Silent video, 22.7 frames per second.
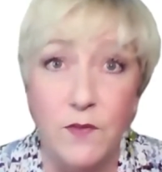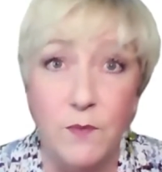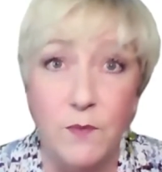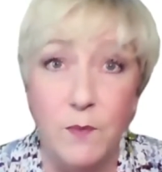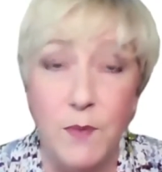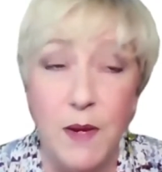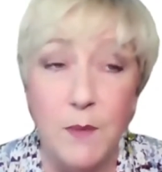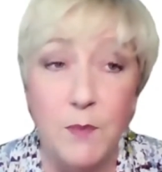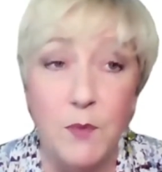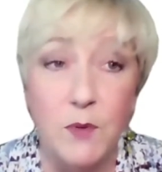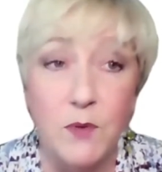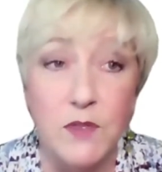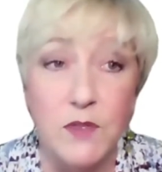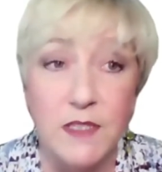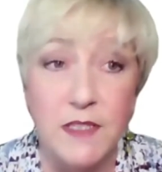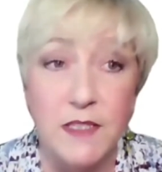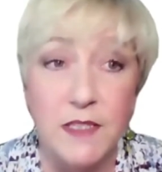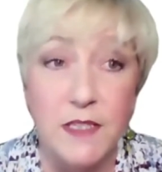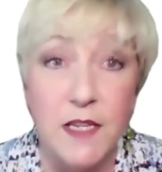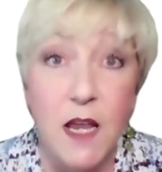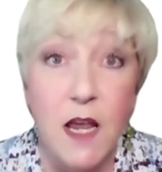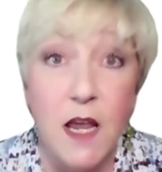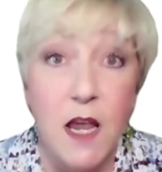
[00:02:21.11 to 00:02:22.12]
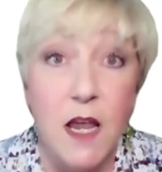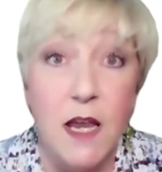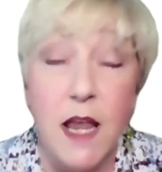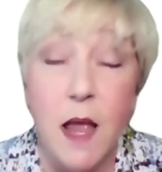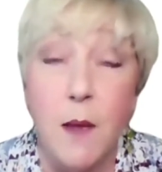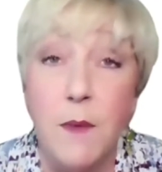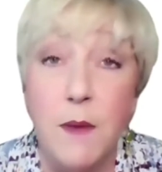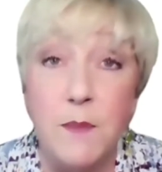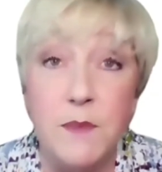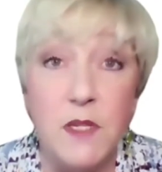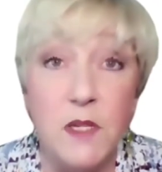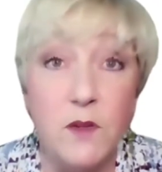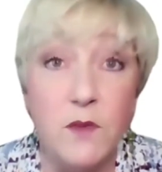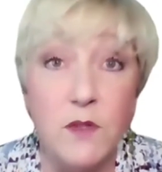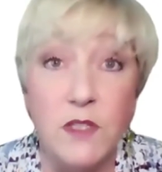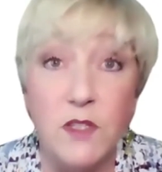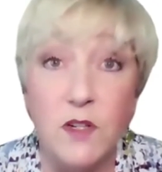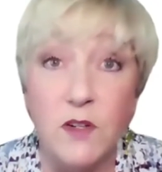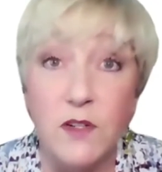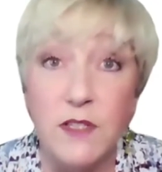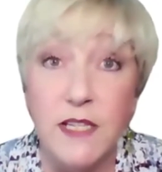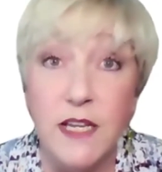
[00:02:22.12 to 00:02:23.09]
people just come up to you and
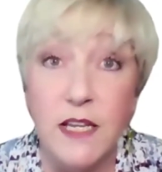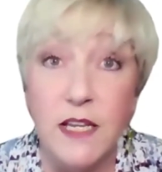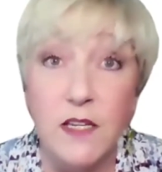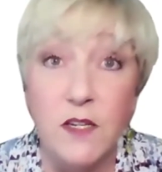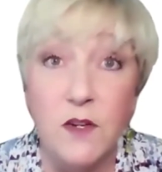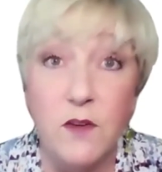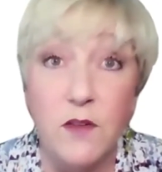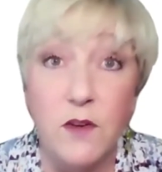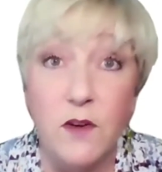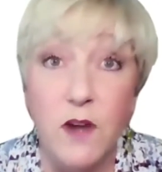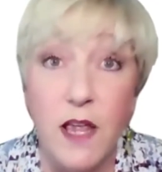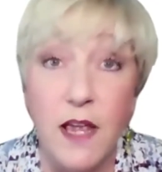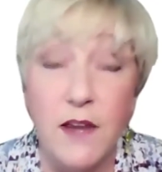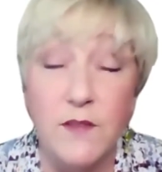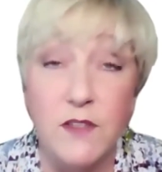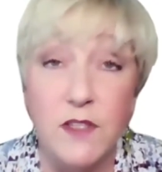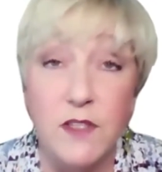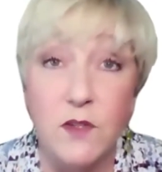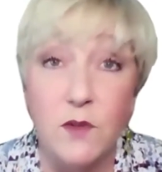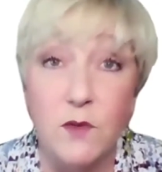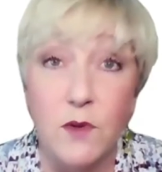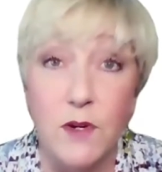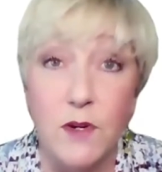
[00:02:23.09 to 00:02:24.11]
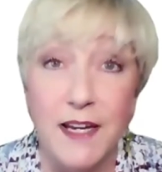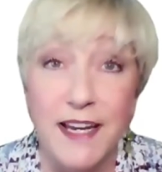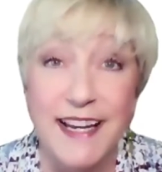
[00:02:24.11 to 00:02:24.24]
start telling you their life story.